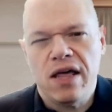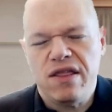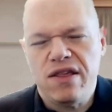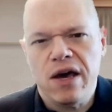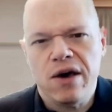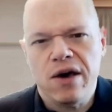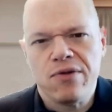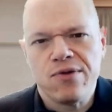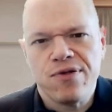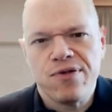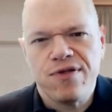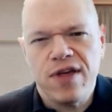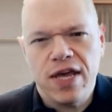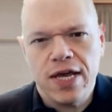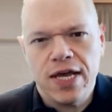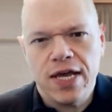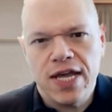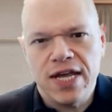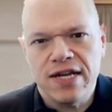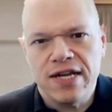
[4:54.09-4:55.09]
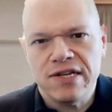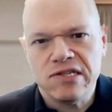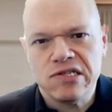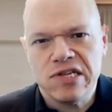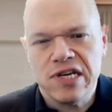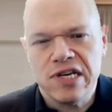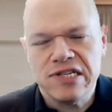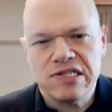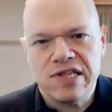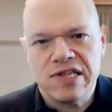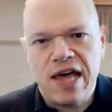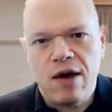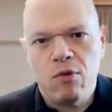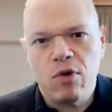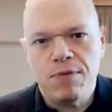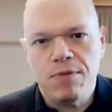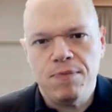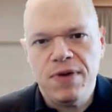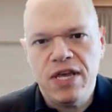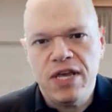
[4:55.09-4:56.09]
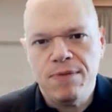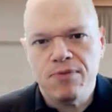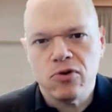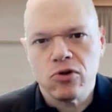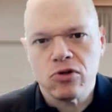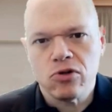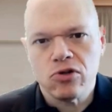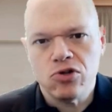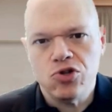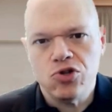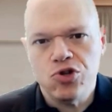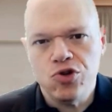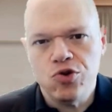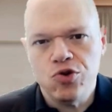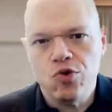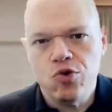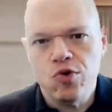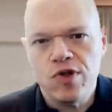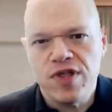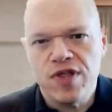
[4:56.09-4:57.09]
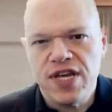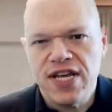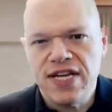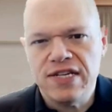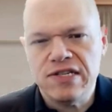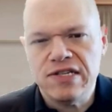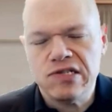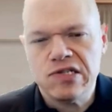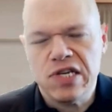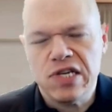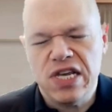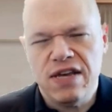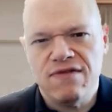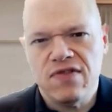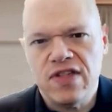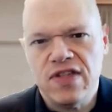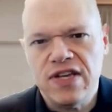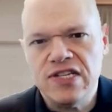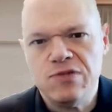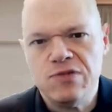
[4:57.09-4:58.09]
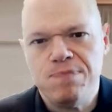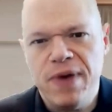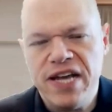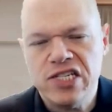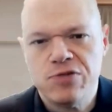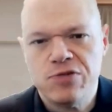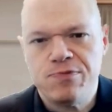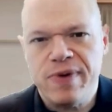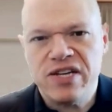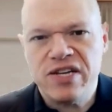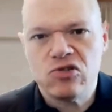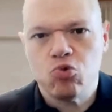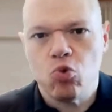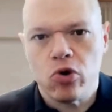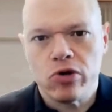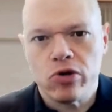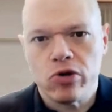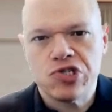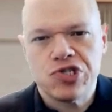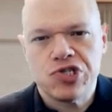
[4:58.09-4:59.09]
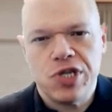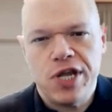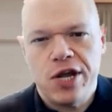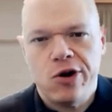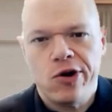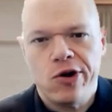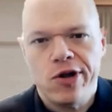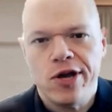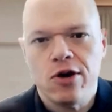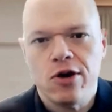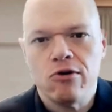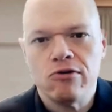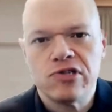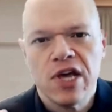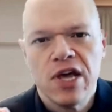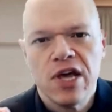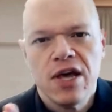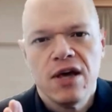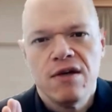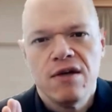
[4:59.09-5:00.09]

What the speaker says: The other thing is that when people do these base best worst scenarios,